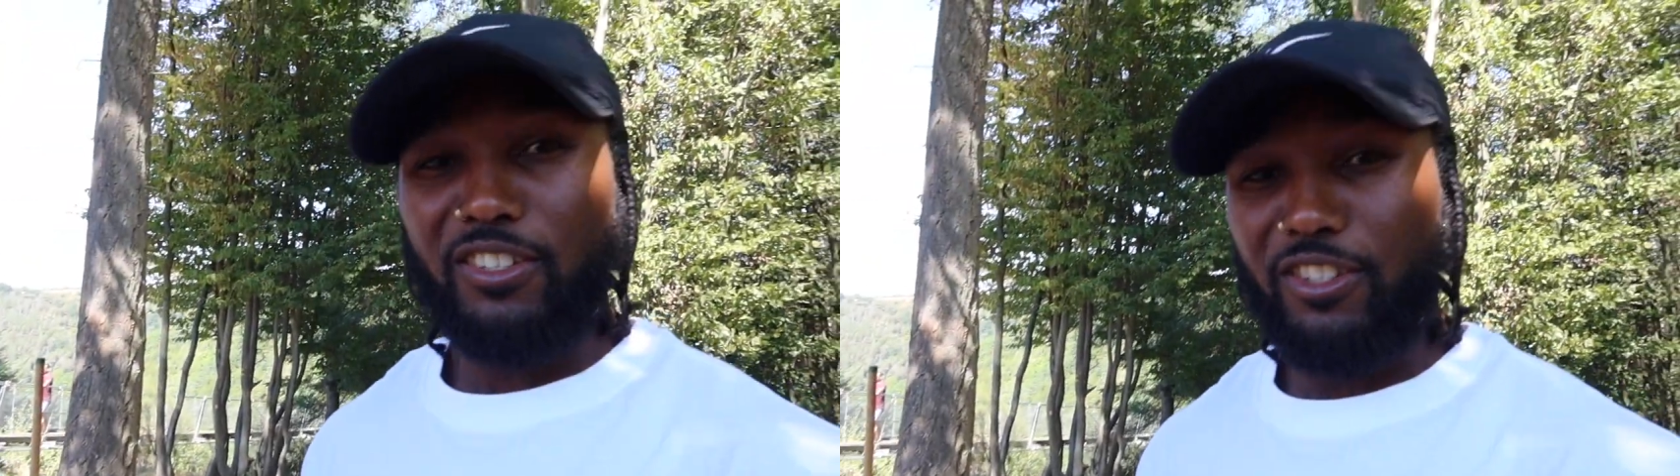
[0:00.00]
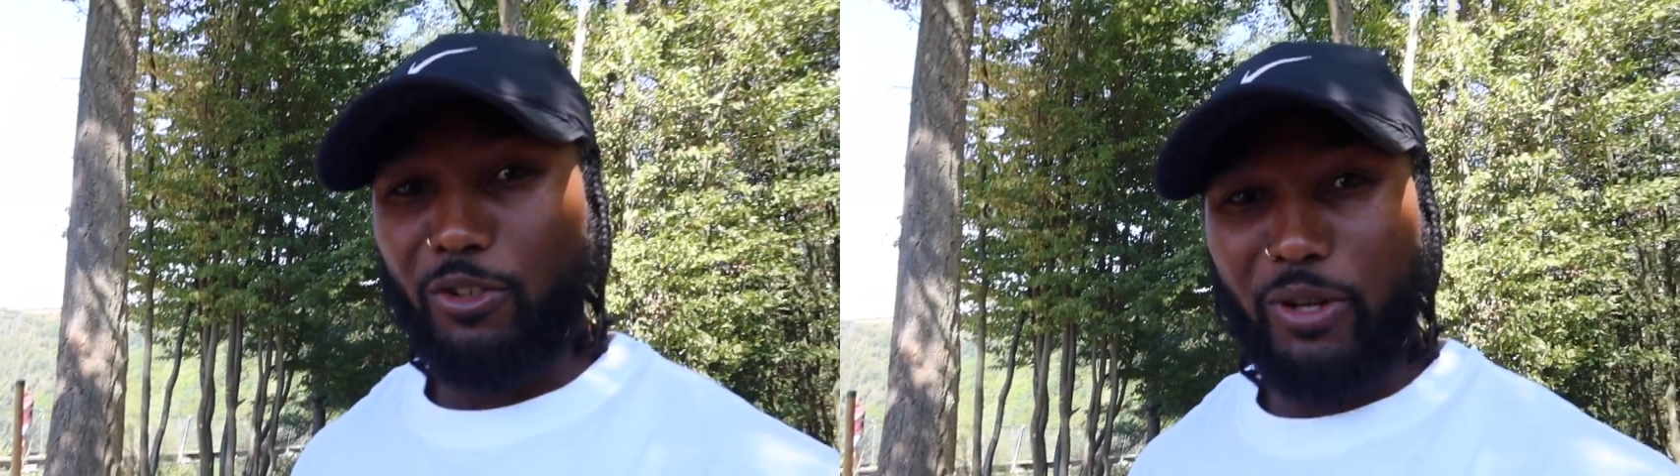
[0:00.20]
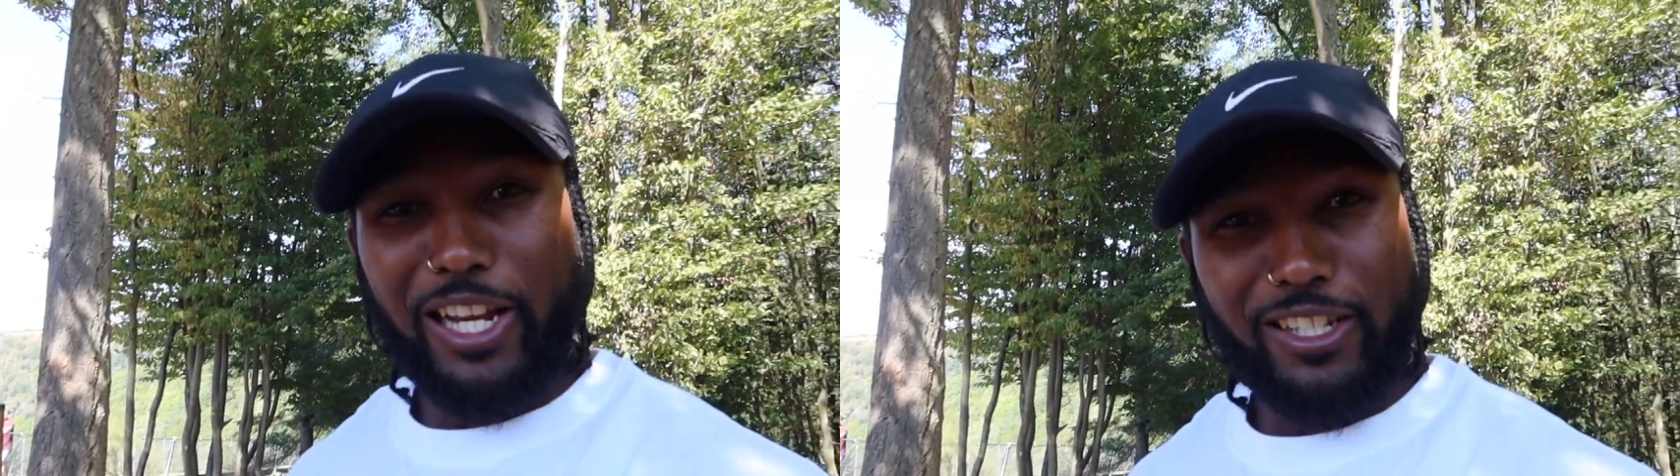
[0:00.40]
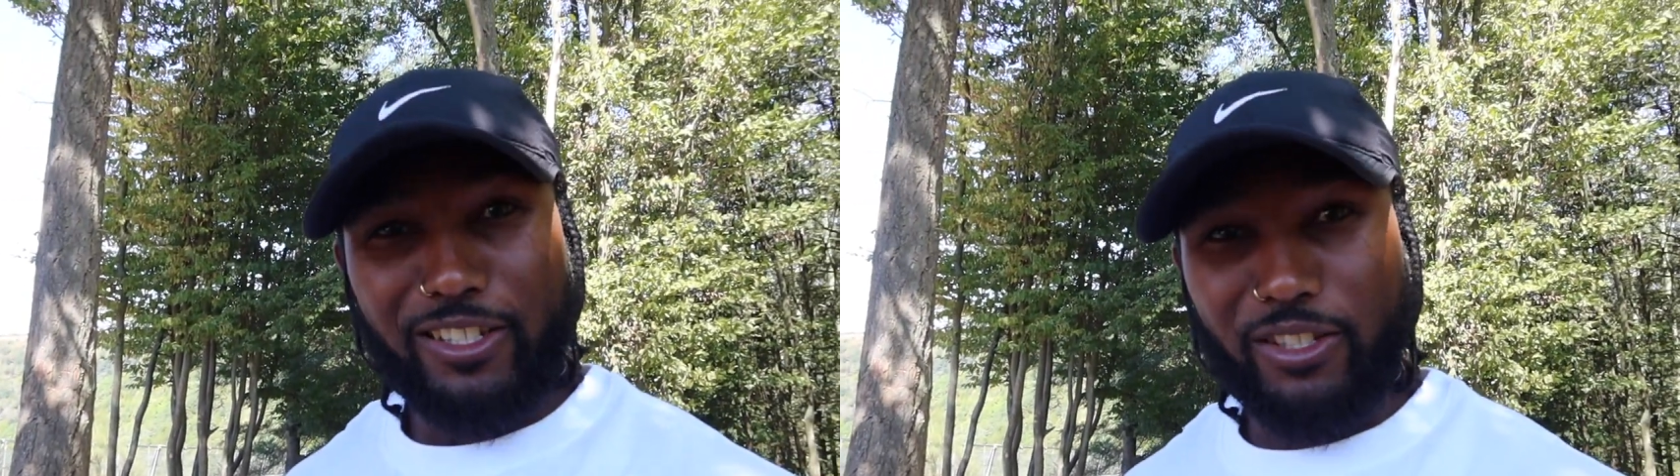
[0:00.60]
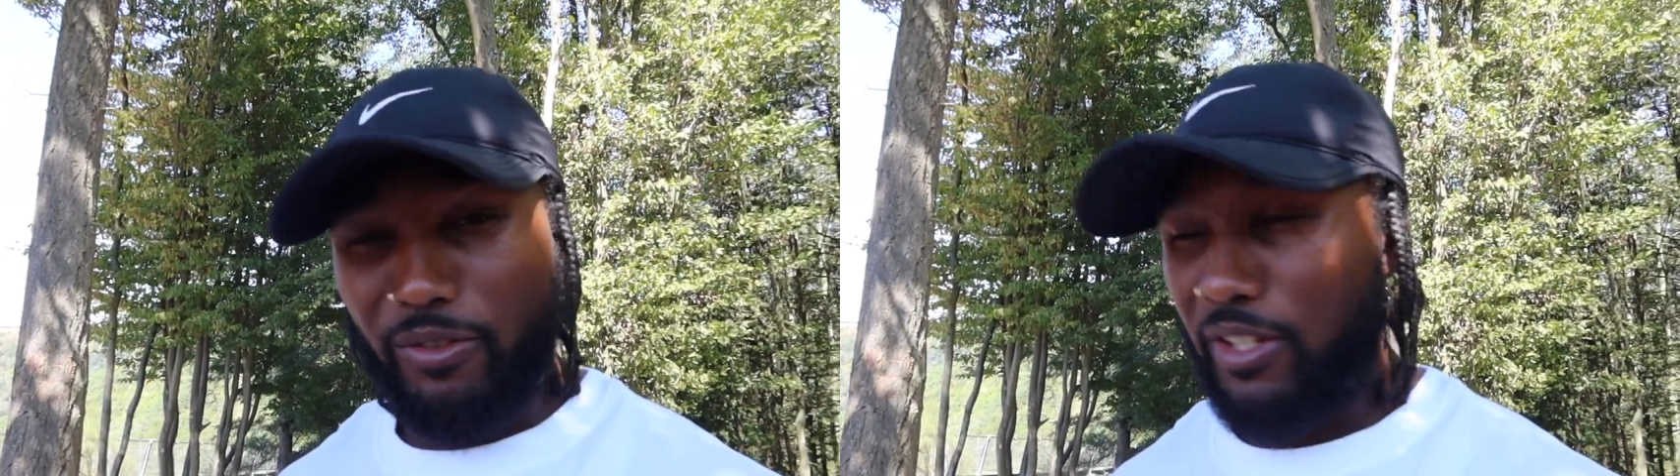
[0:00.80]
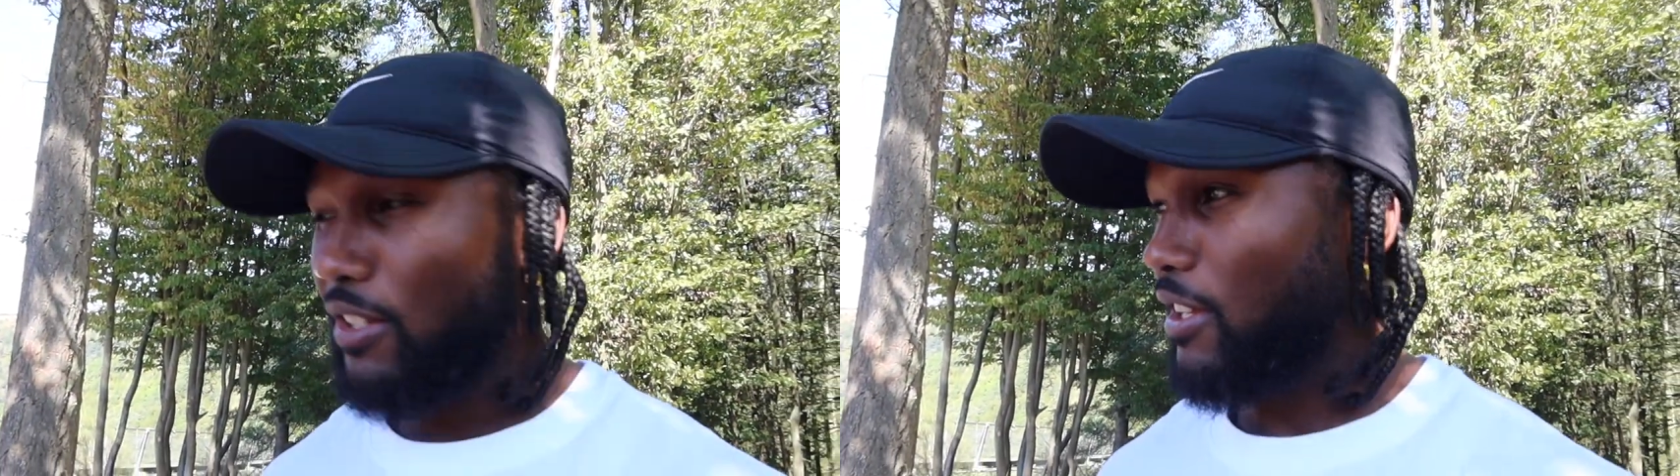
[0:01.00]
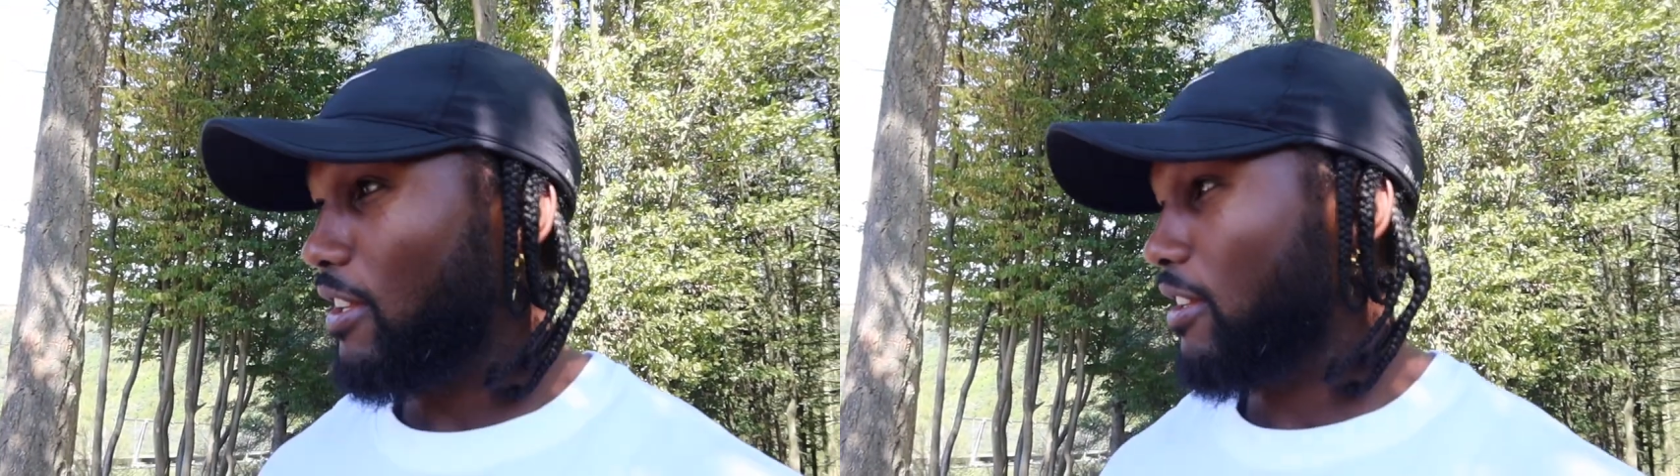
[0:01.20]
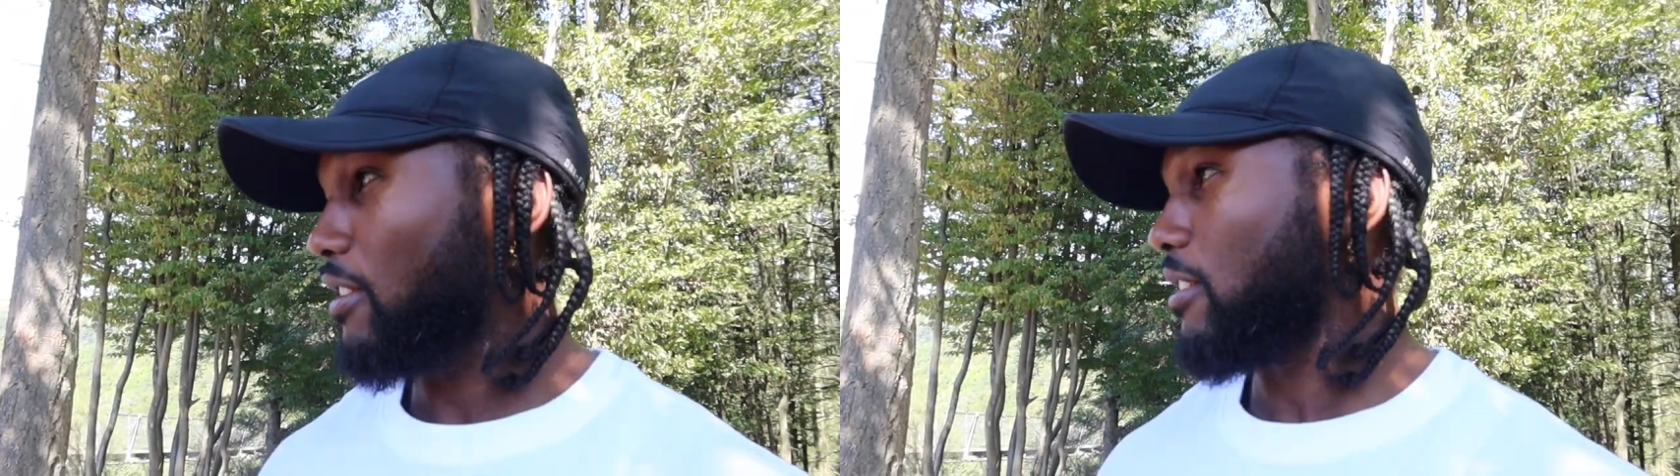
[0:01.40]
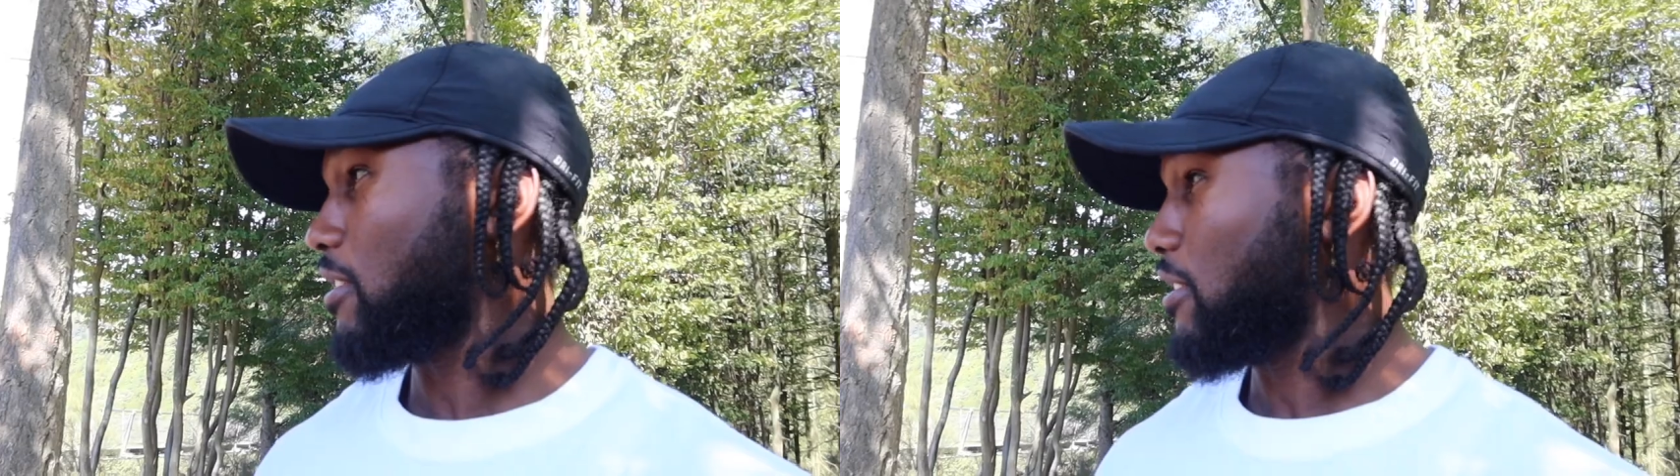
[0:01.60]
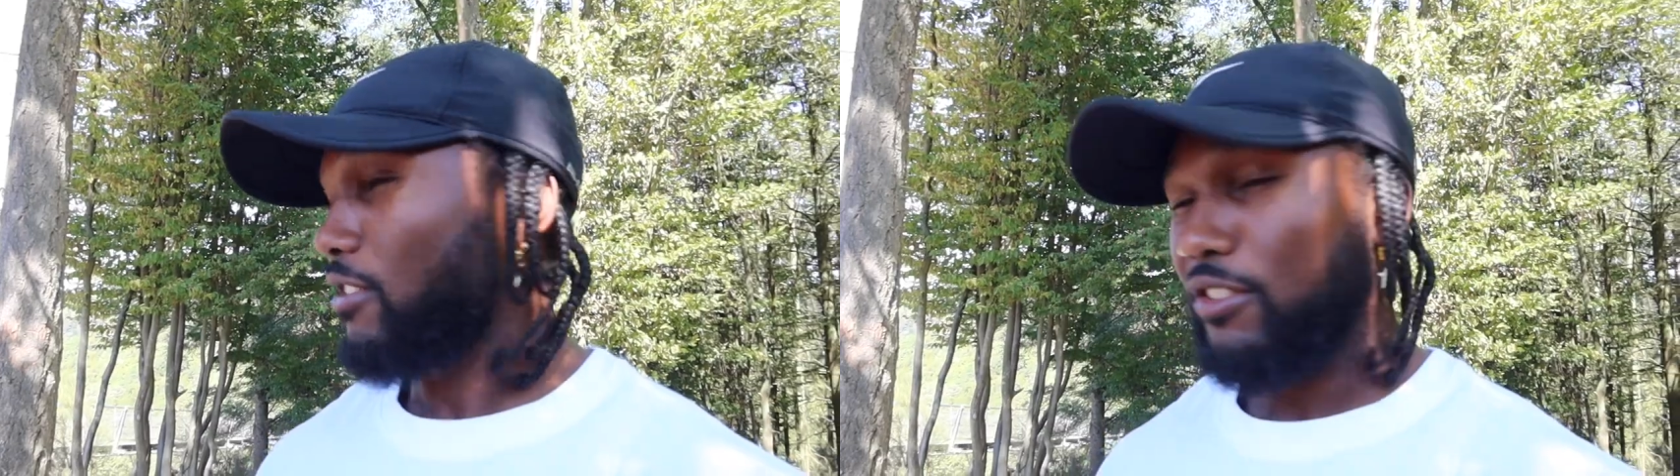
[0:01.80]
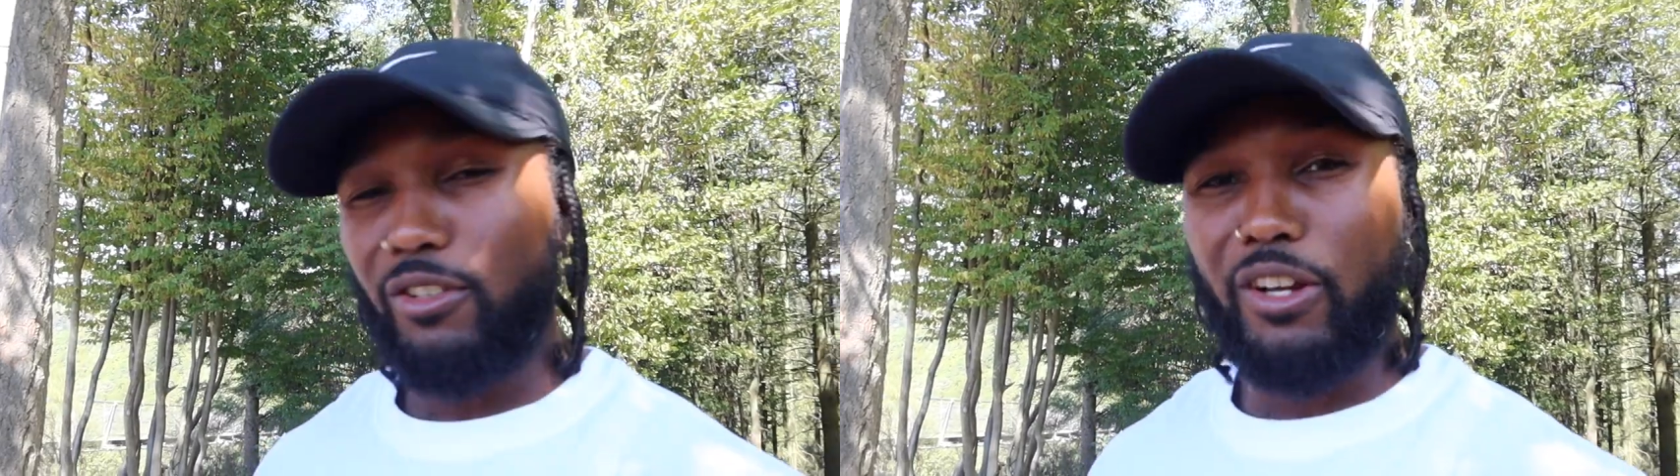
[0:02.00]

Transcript: you know, Elyce's feet, you know,